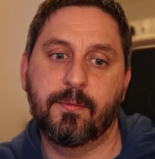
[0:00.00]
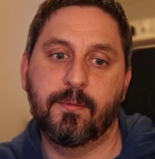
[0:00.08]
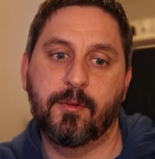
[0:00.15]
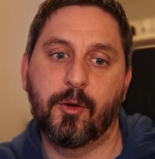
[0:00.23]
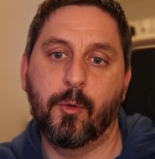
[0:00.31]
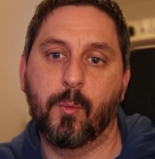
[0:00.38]

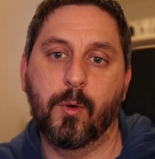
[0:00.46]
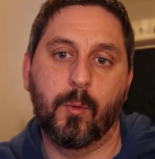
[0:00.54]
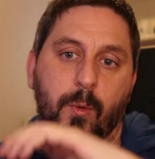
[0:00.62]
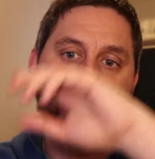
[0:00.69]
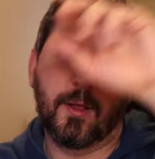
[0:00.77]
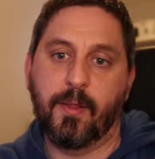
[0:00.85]
you don't want
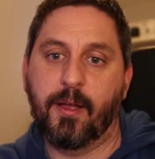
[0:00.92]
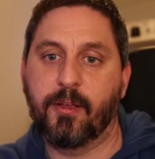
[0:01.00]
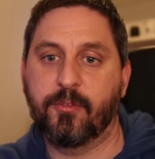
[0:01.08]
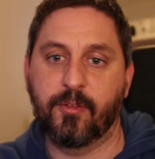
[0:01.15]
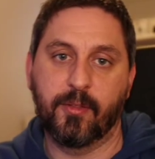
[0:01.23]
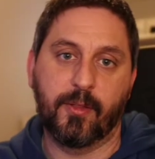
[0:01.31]
one
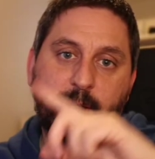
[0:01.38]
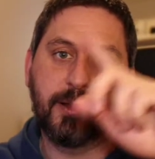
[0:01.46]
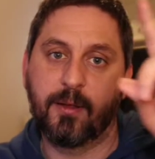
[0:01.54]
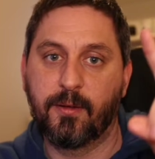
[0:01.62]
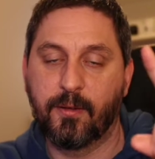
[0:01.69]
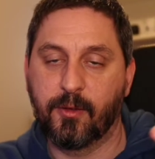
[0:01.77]
class that like
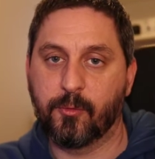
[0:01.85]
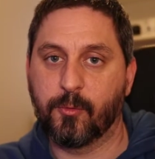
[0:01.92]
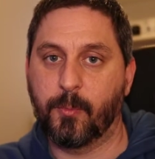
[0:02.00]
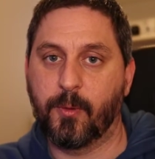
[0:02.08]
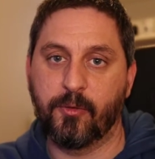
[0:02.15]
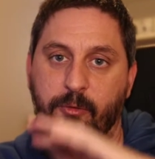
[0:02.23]
is
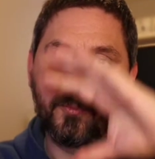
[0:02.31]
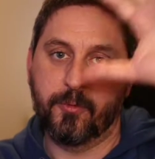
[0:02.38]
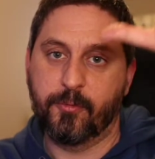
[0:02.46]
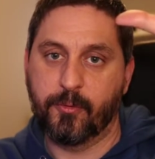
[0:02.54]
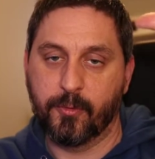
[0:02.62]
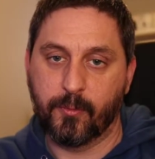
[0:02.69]
responsible
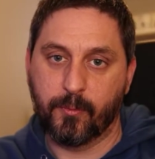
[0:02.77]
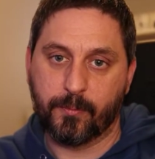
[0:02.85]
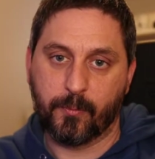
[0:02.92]
for